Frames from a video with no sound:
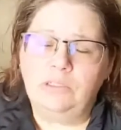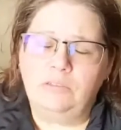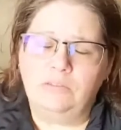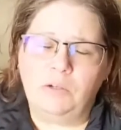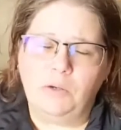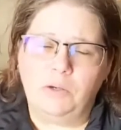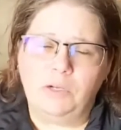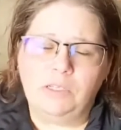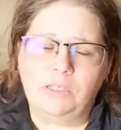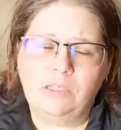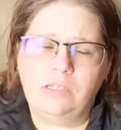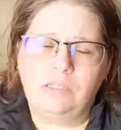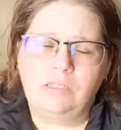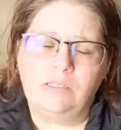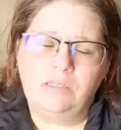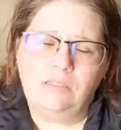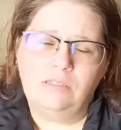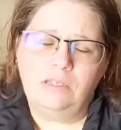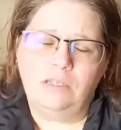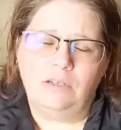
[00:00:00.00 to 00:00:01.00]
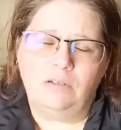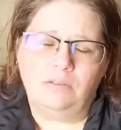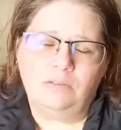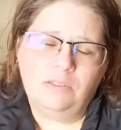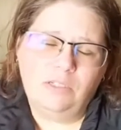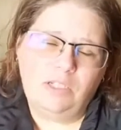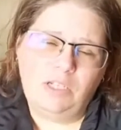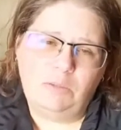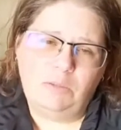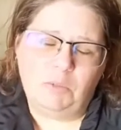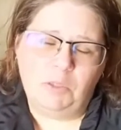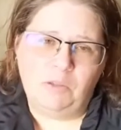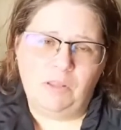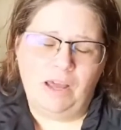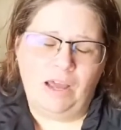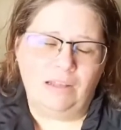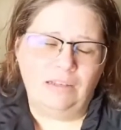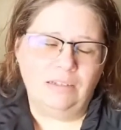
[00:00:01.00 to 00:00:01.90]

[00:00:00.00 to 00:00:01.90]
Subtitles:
of course, because, the sheep do that.